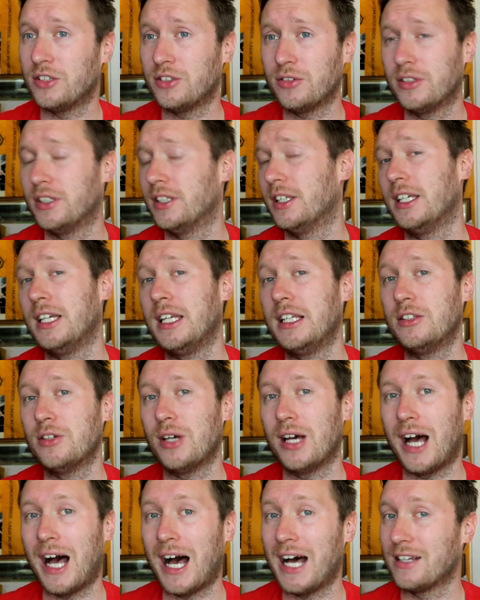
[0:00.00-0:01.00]
I don't think they
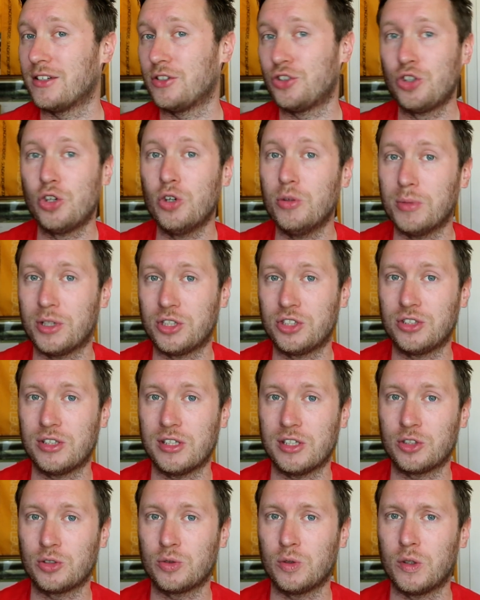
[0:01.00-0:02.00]
need to add too
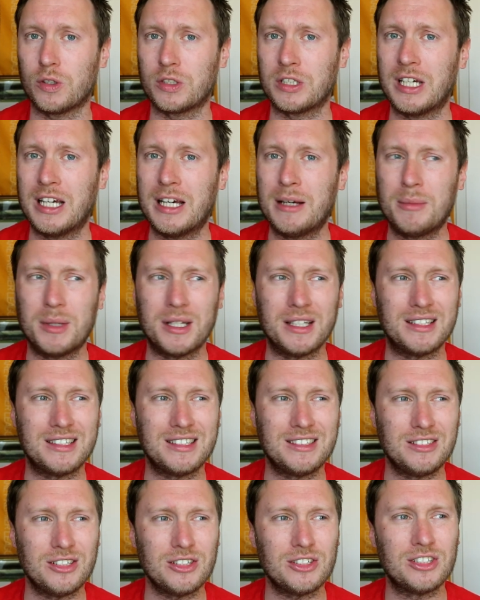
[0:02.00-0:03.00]
much to their squad, but
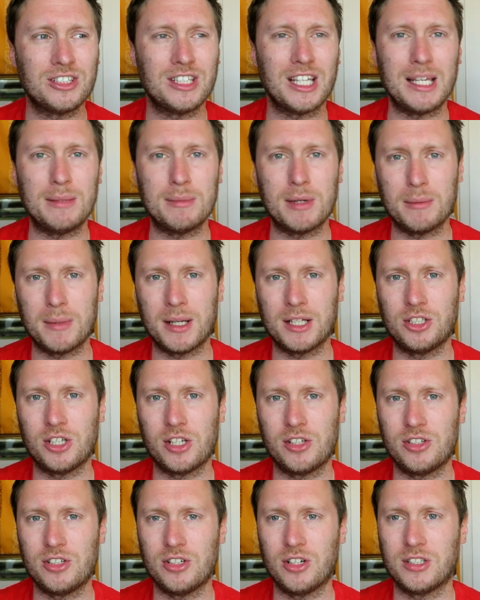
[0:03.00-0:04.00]
it does seem at
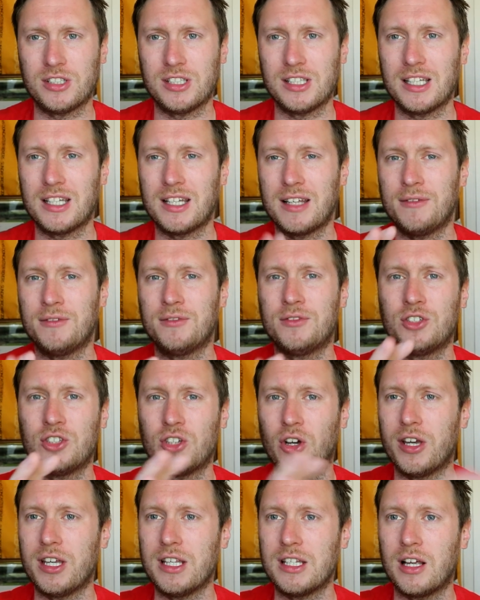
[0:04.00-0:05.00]
Manchester United that they've
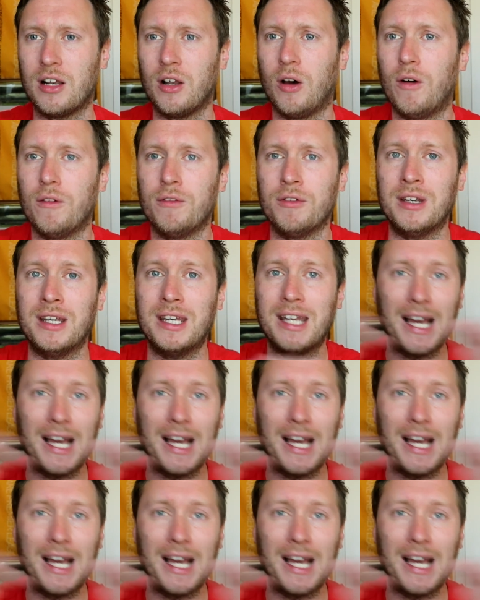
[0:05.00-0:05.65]
signed a lot of